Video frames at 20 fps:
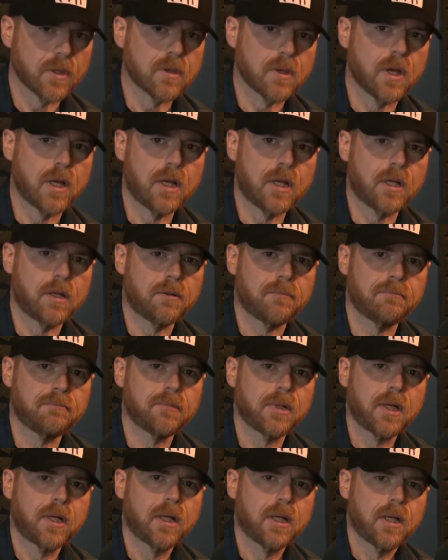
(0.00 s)
um,
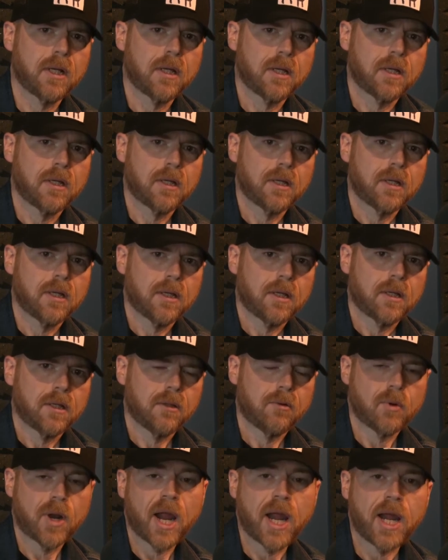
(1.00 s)

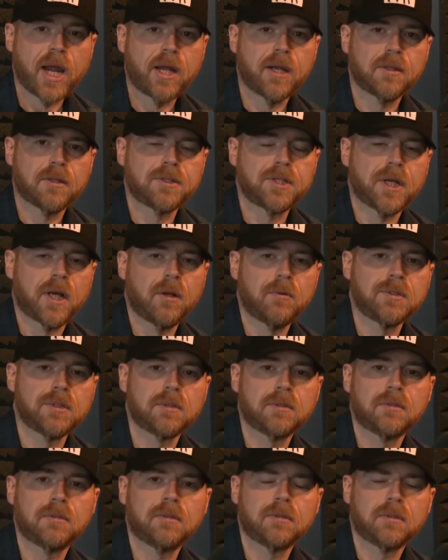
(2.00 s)
The Rain and The
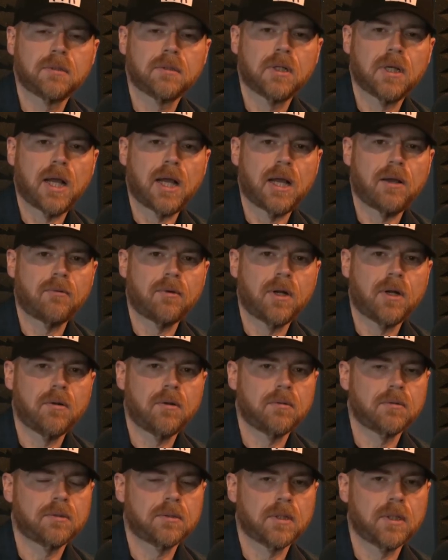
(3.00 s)
Chosen, I
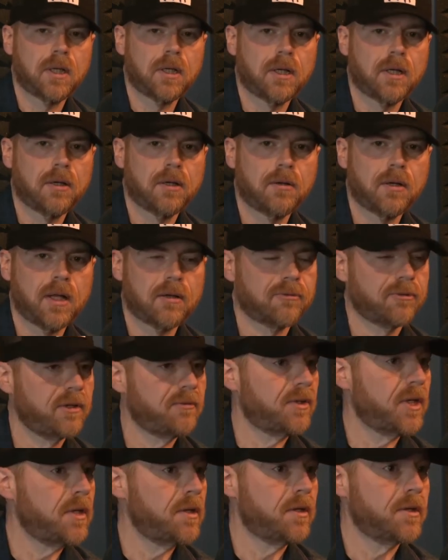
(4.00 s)
wrote uh, like
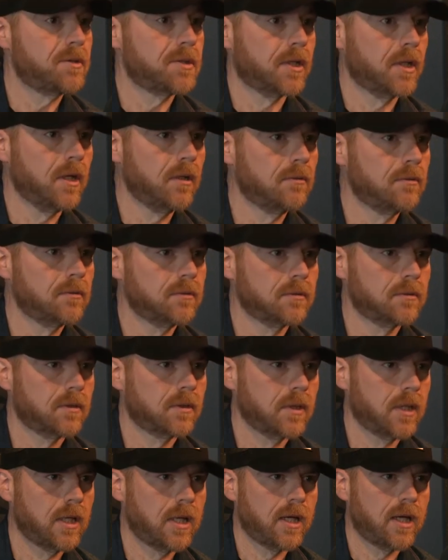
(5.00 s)
15 years ago.
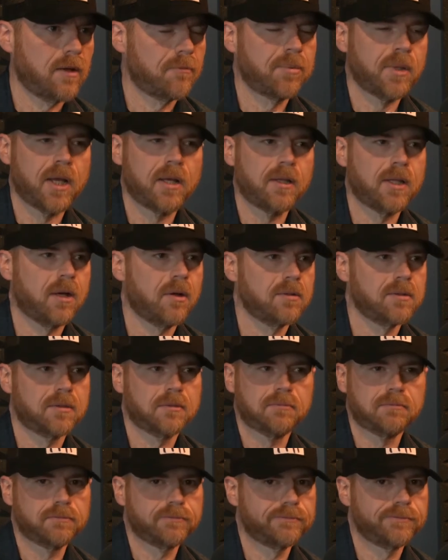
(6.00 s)
Uh, I played those
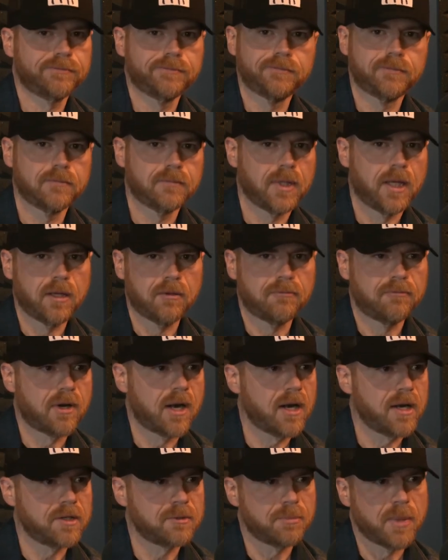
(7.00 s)
in, in
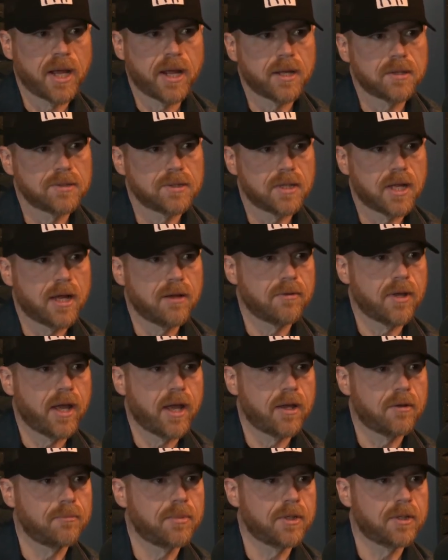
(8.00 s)
various bands that I've
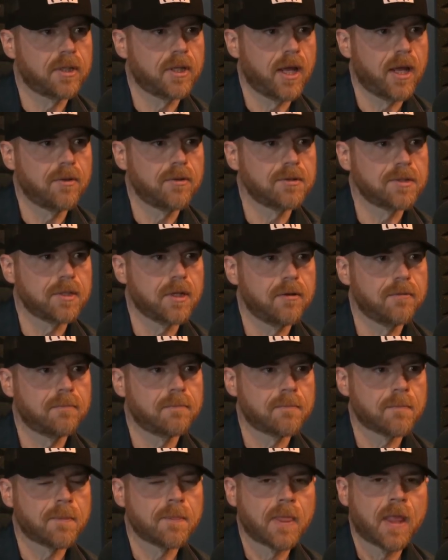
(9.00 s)
had. Have you never
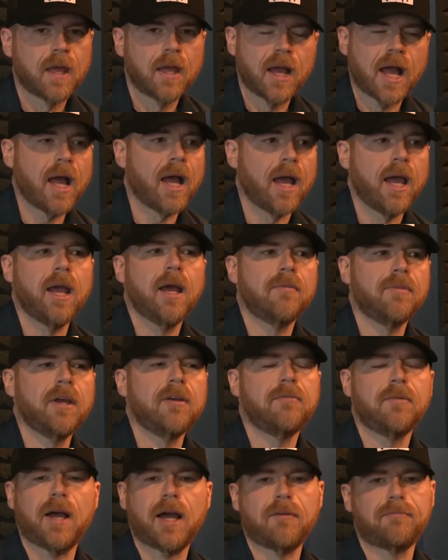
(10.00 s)
recorded it? I have.
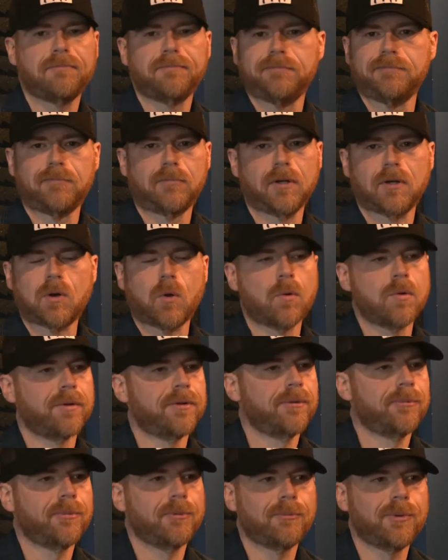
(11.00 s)
They've I recorded
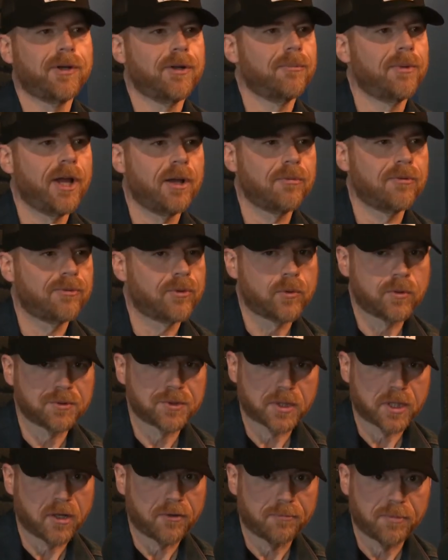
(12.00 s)
them and put them out before and
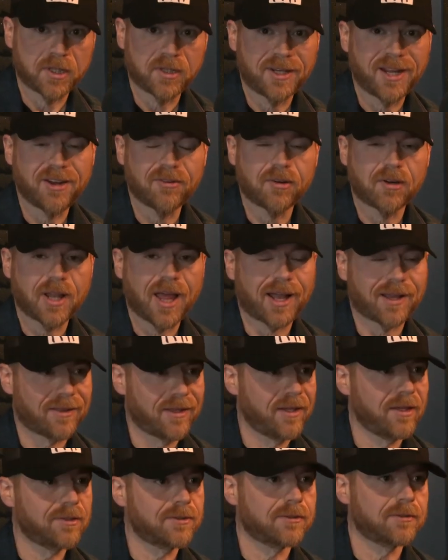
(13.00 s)
stuff, but never like
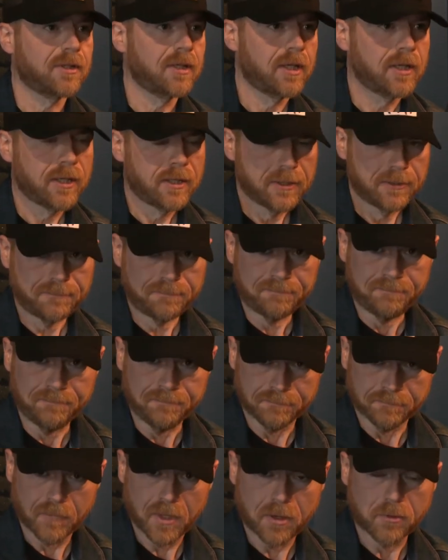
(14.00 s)
this. Yeah.
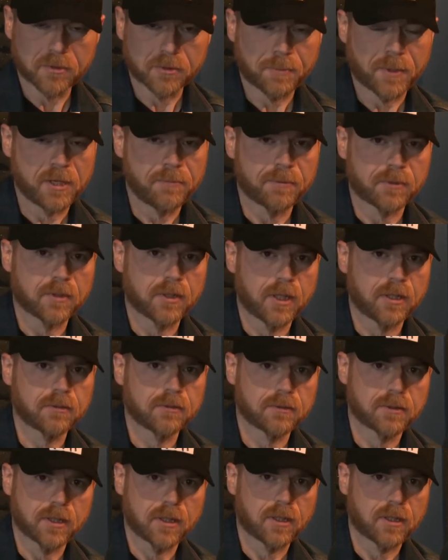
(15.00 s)
there was people
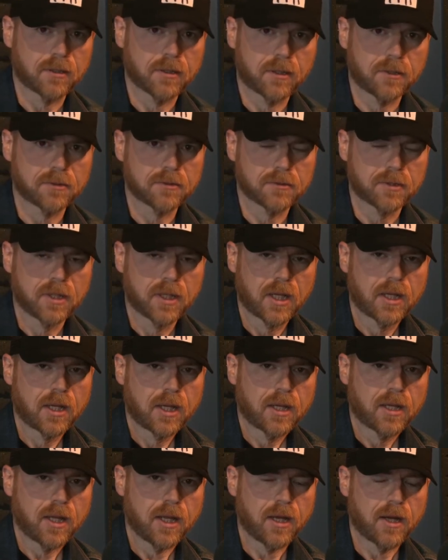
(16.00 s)
that uh, there's,
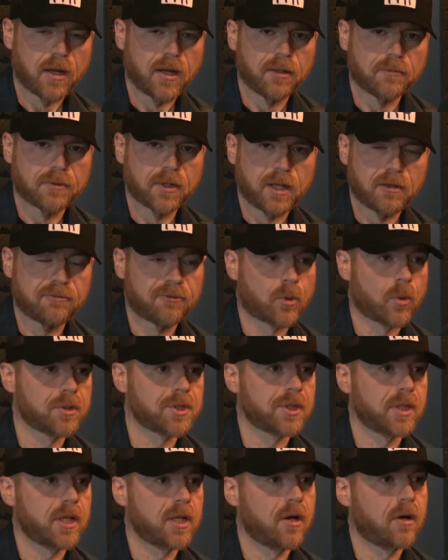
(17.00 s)
you know, and, and
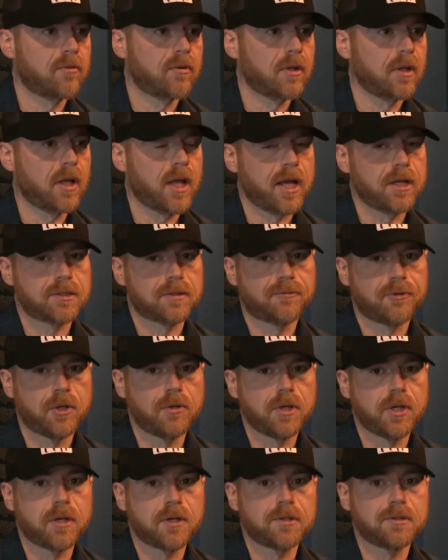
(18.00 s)
fortunately over the last few
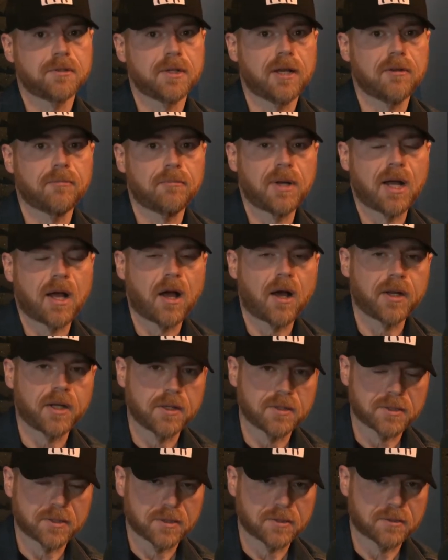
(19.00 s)
years, I've, my
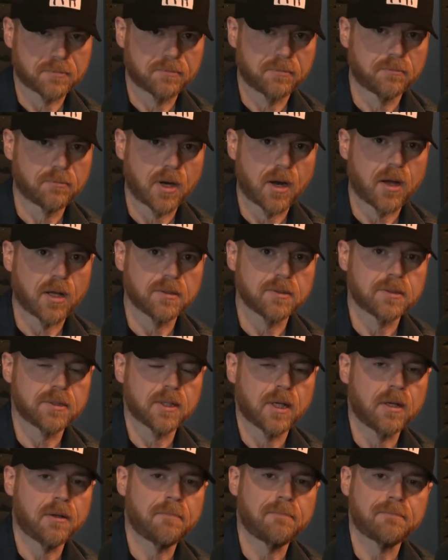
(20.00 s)
audience has broadened
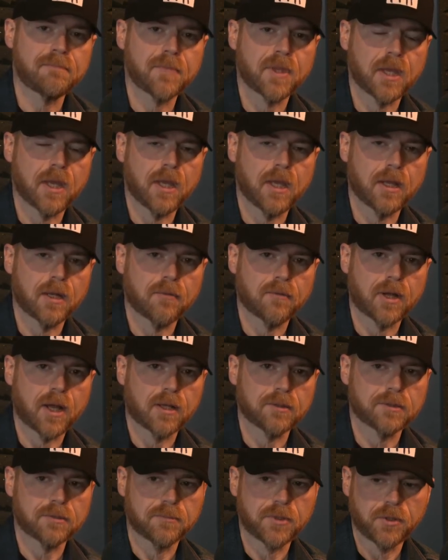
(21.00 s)
some, and I've
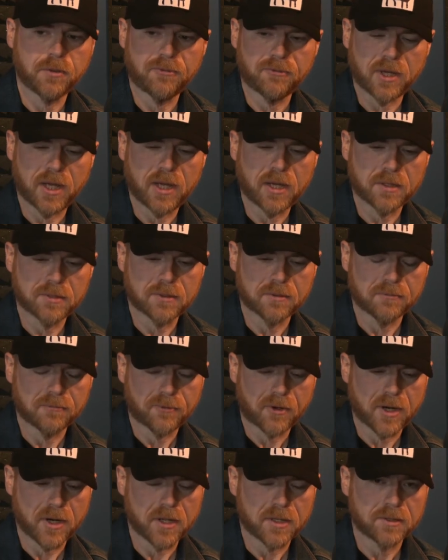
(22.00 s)
got some new fans and
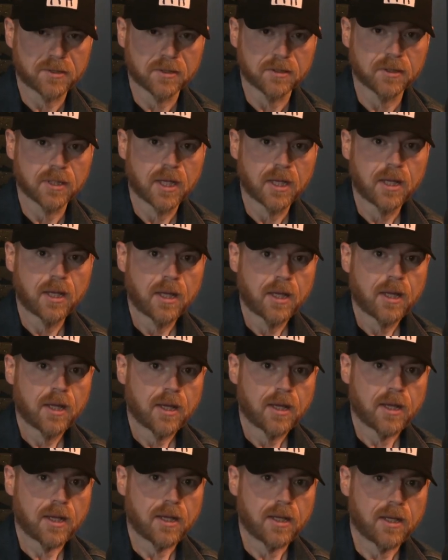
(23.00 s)
friends, and
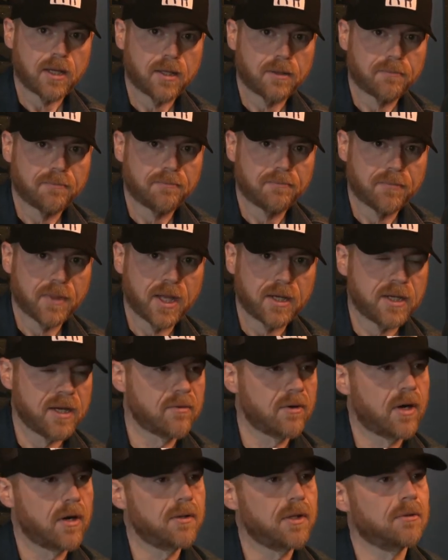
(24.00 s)
uh, they'd
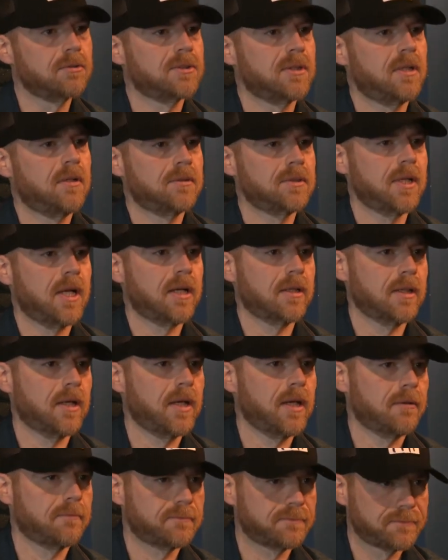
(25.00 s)
never heard those songs like
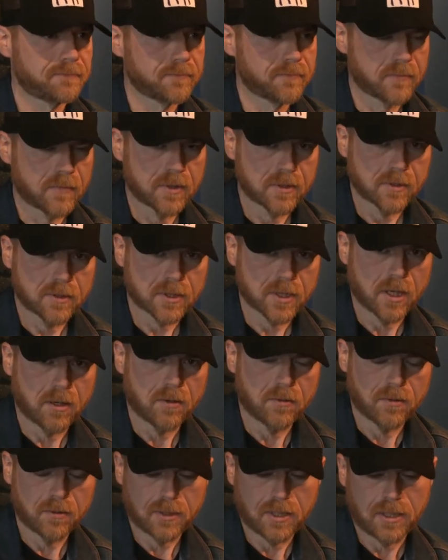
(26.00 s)
that. Yeah.
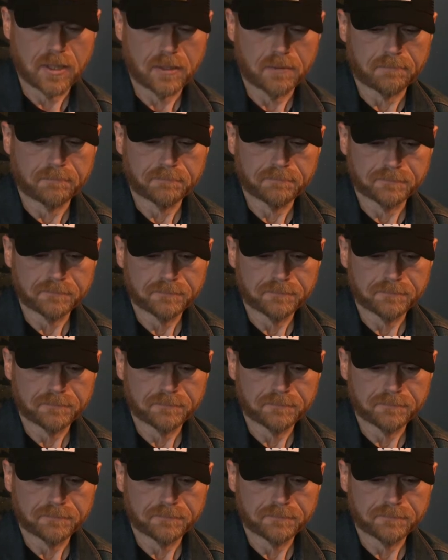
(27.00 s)
So um,